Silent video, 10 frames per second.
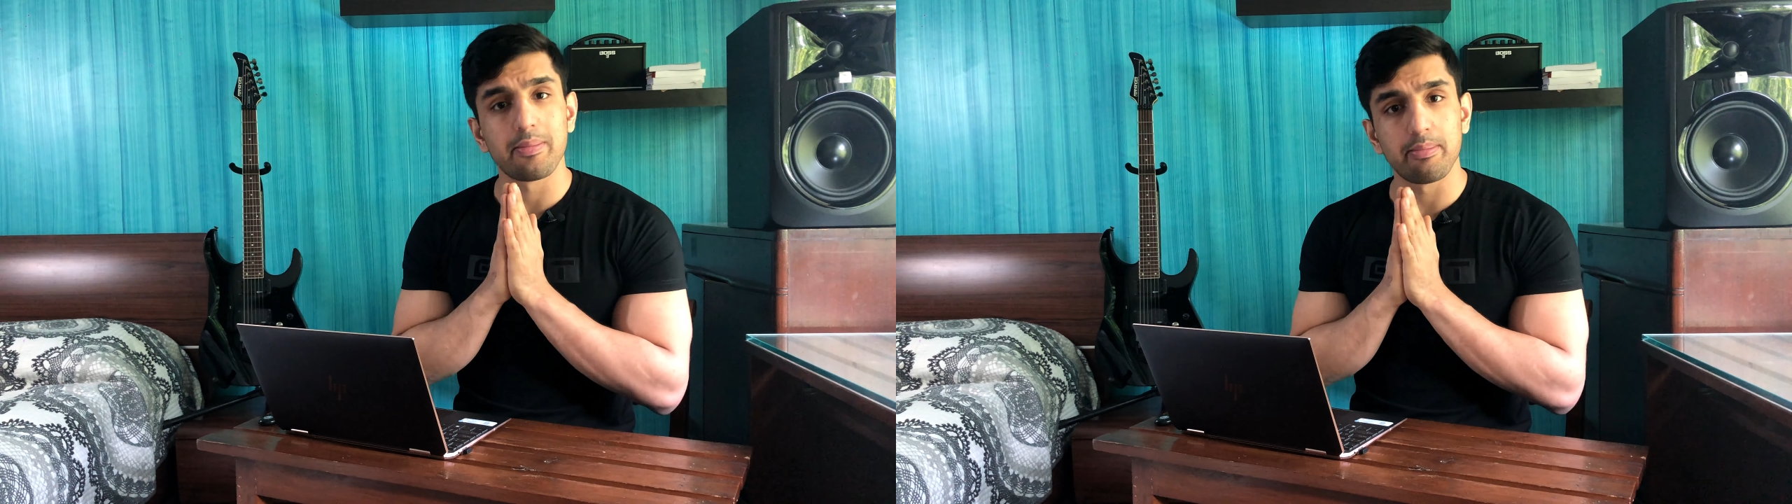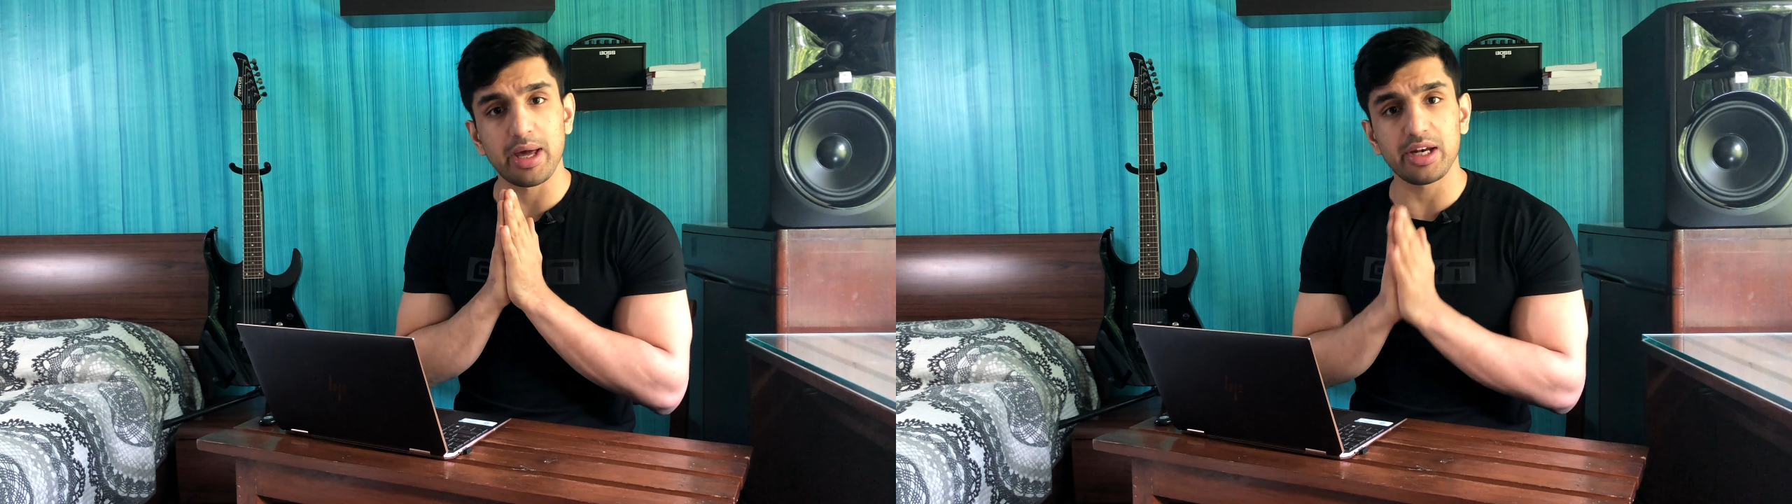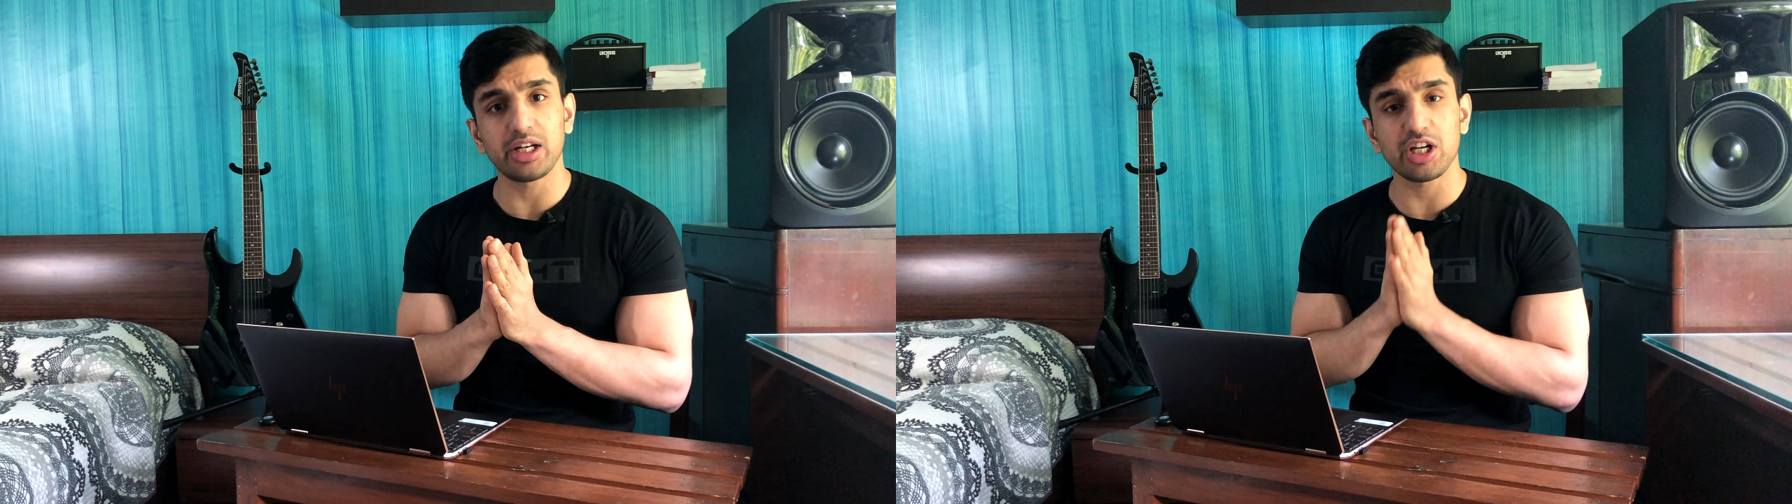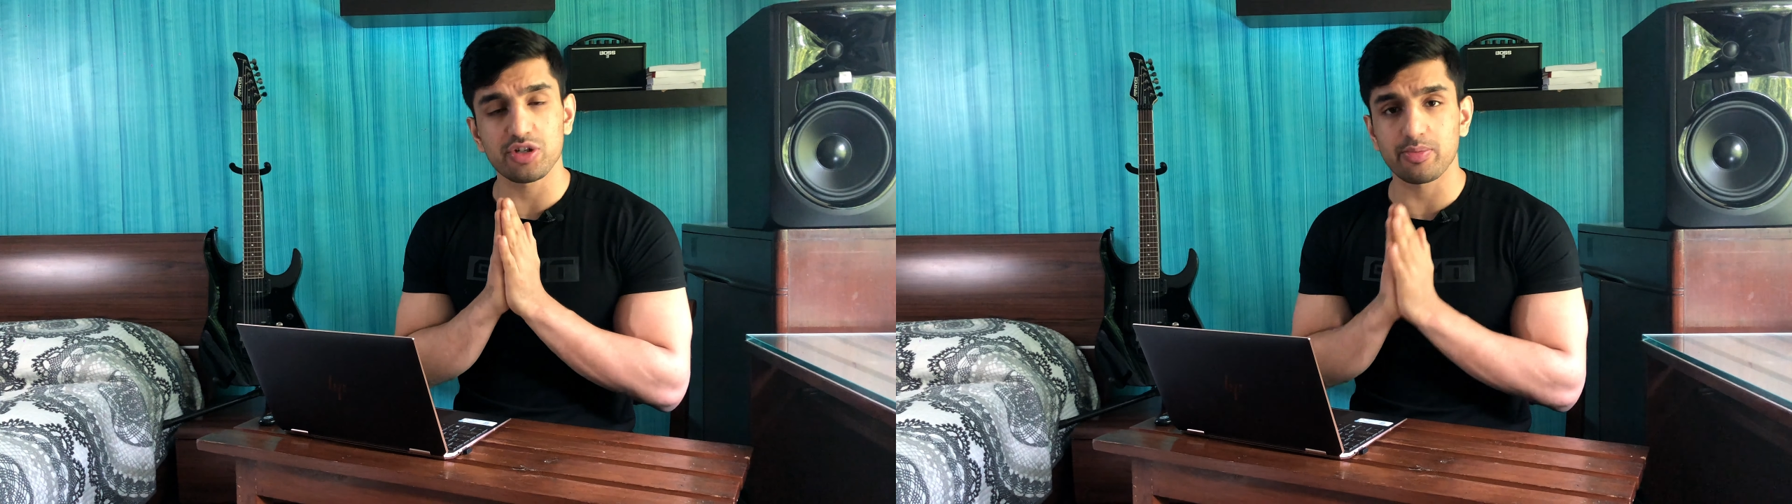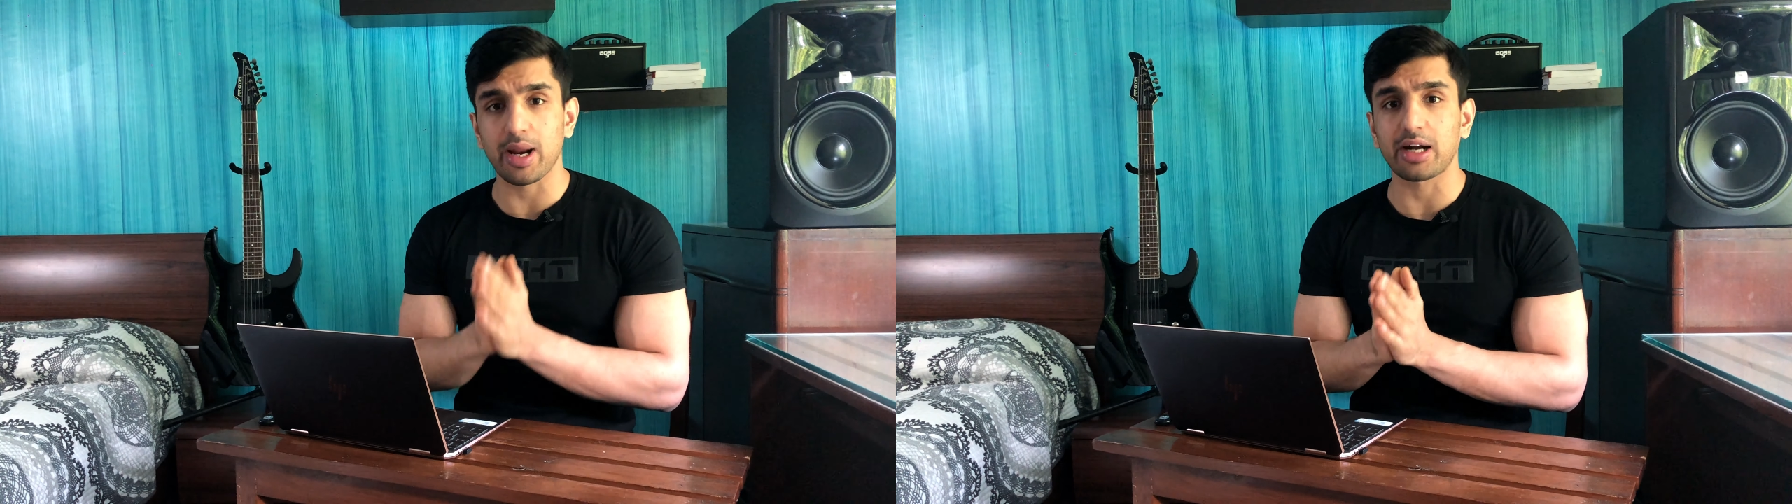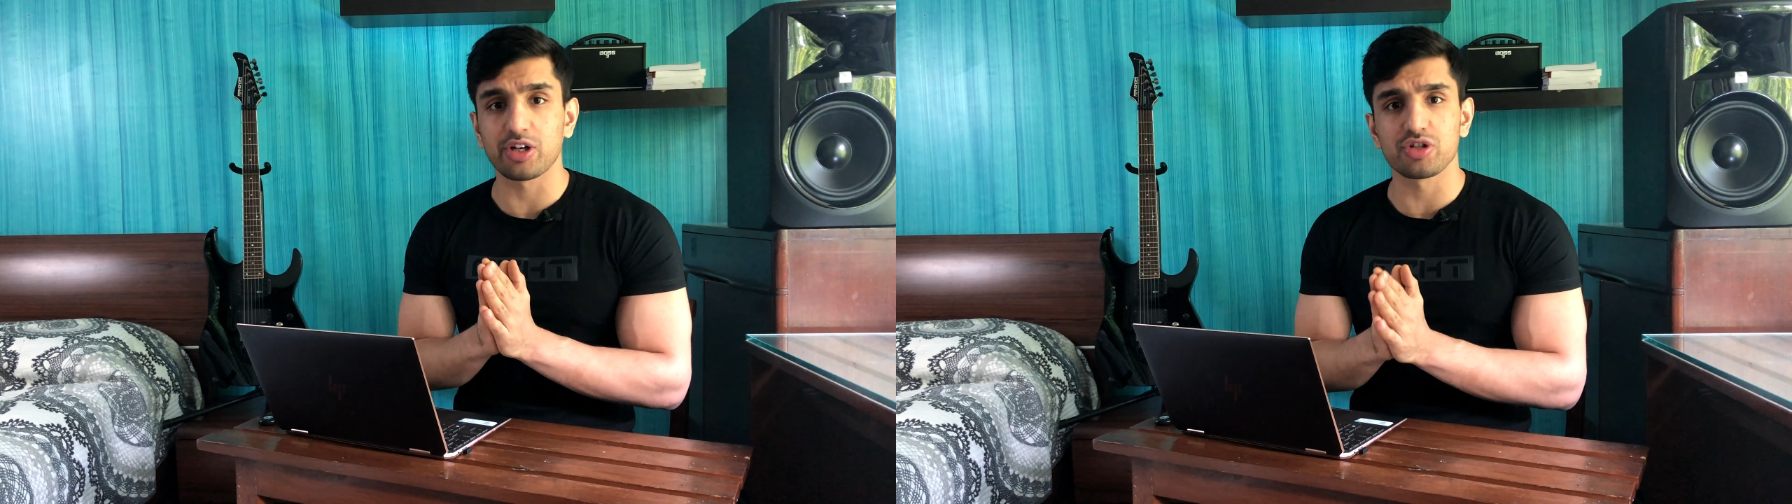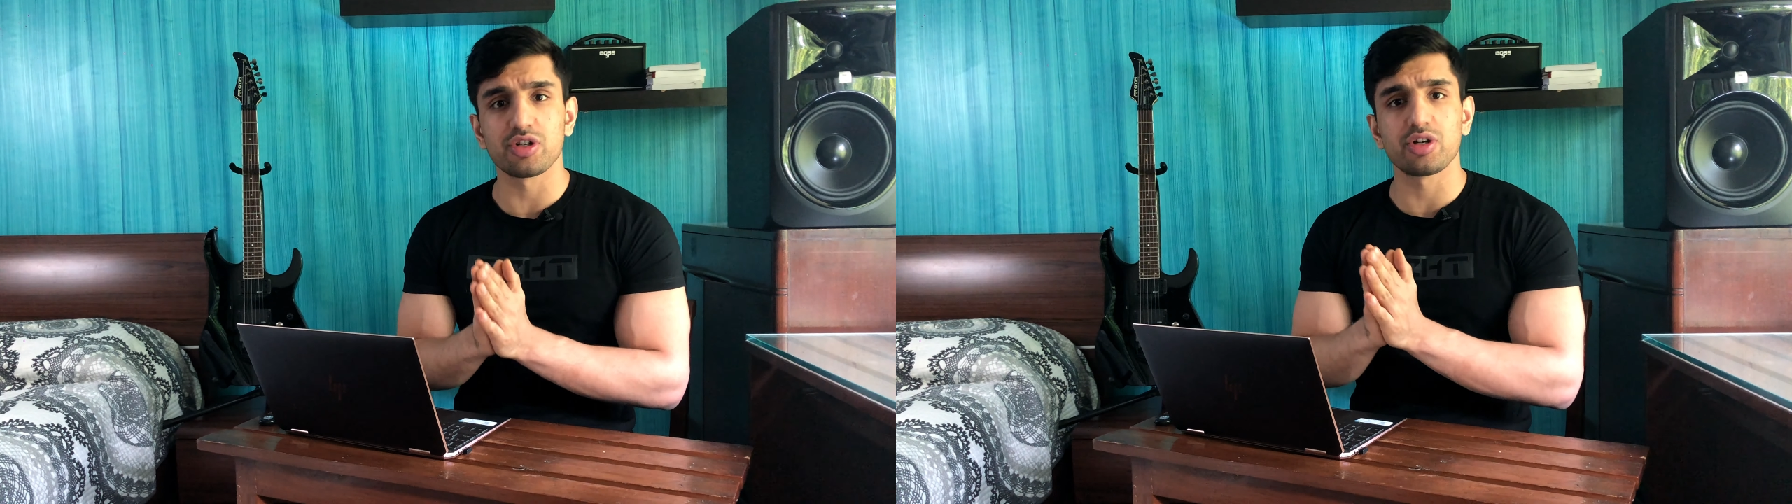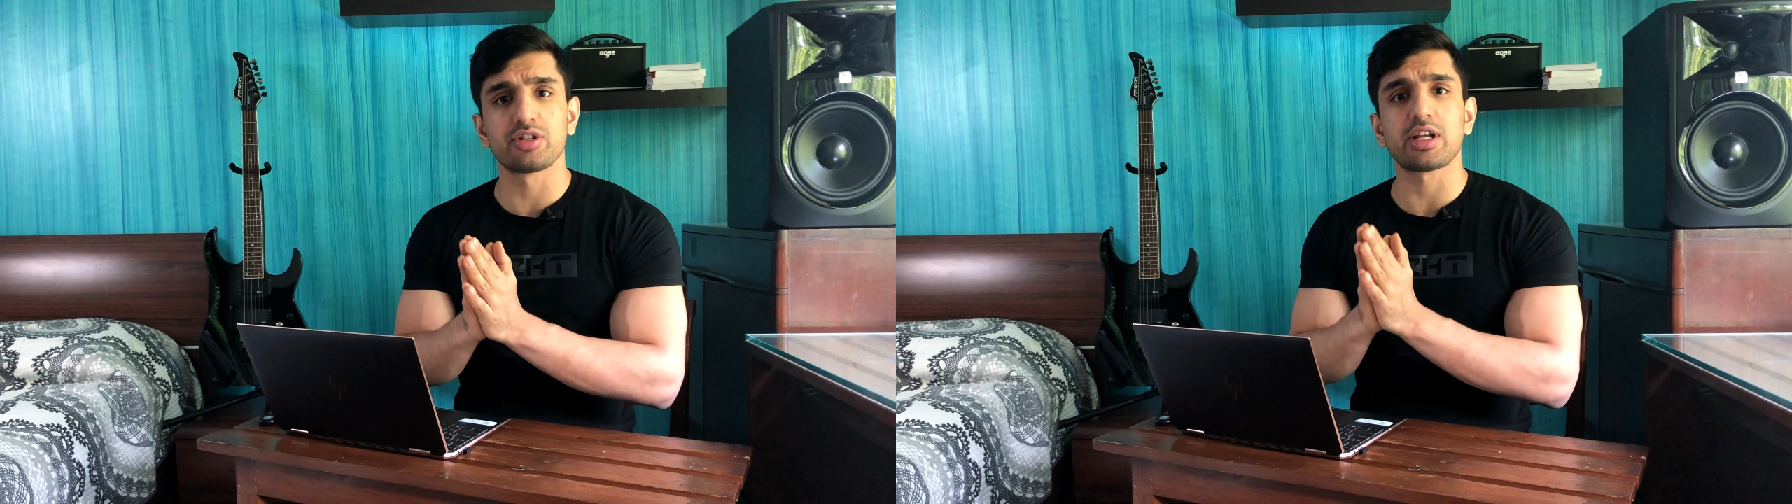meditation
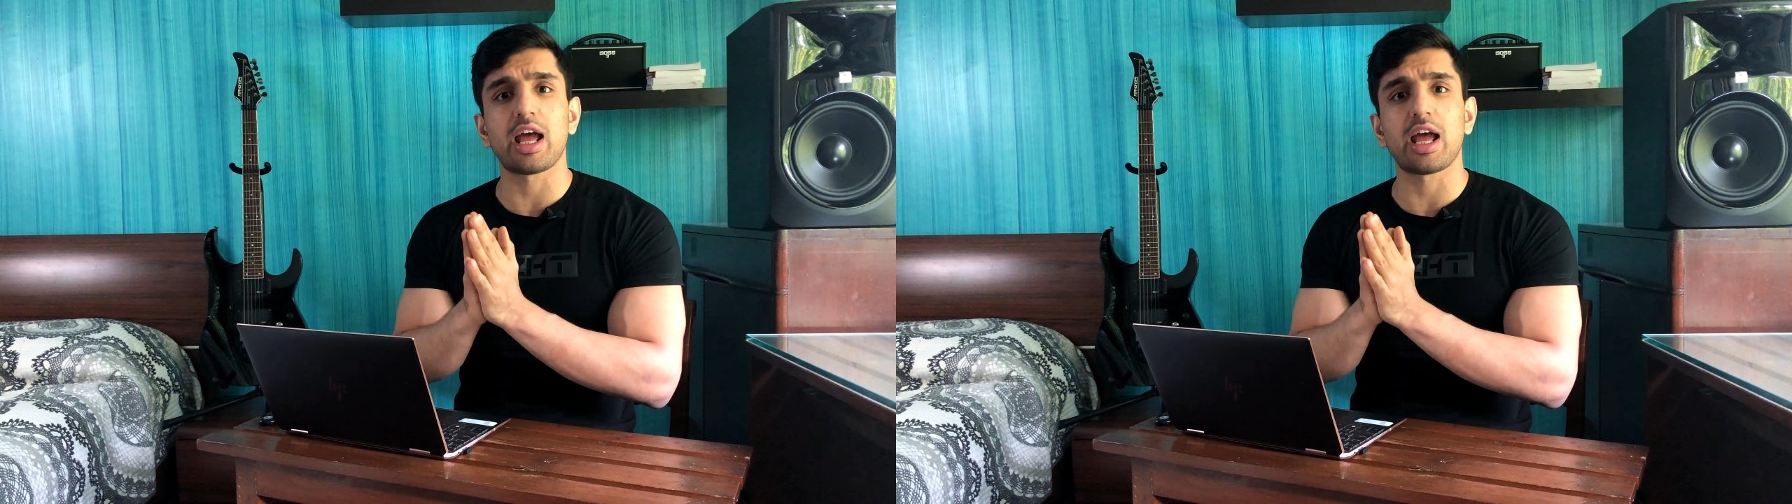practitioners